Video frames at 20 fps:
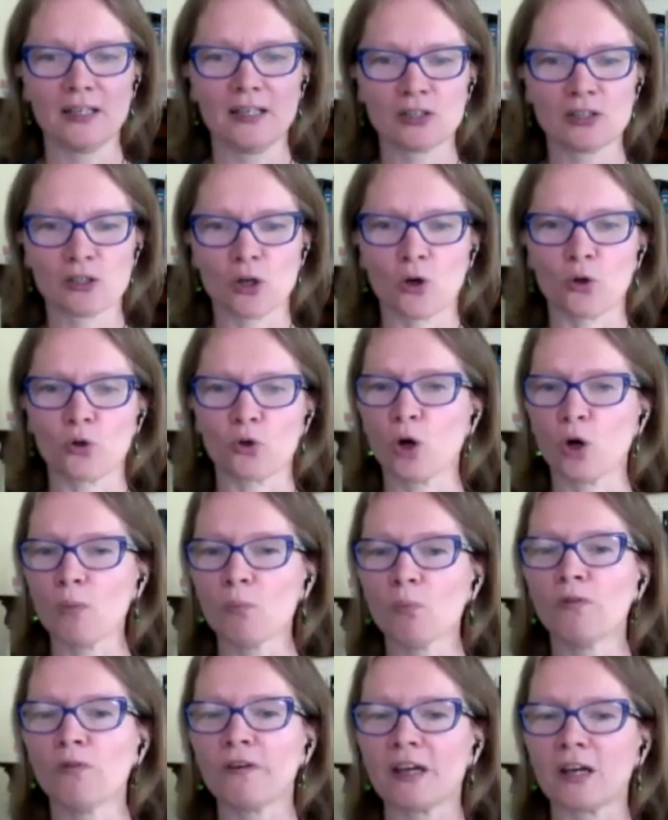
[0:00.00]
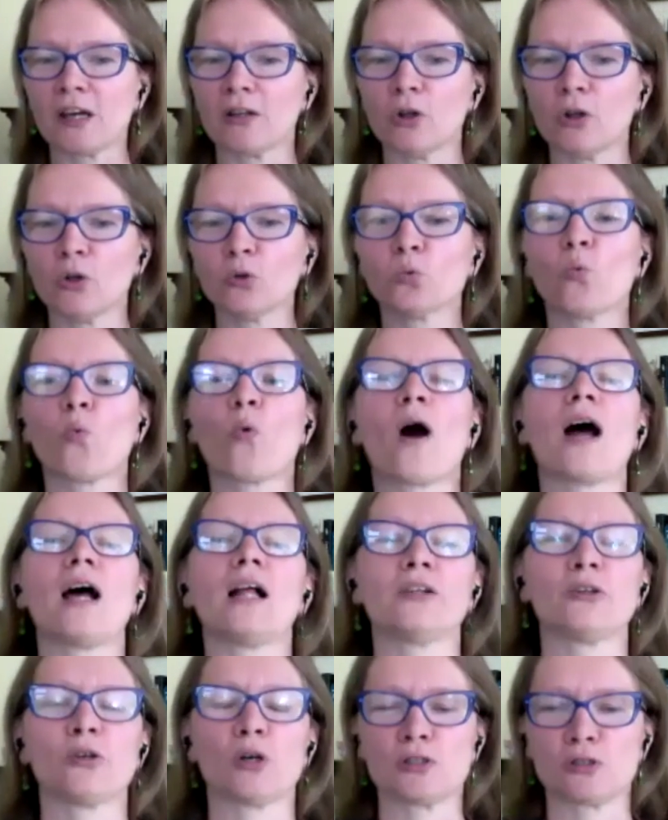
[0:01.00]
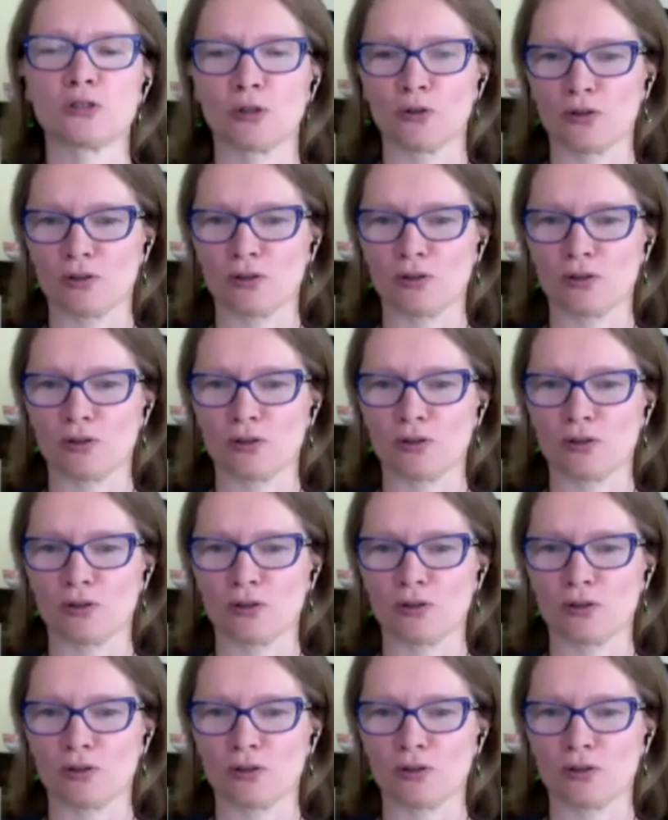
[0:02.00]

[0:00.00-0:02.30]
So you're moving on while you're doing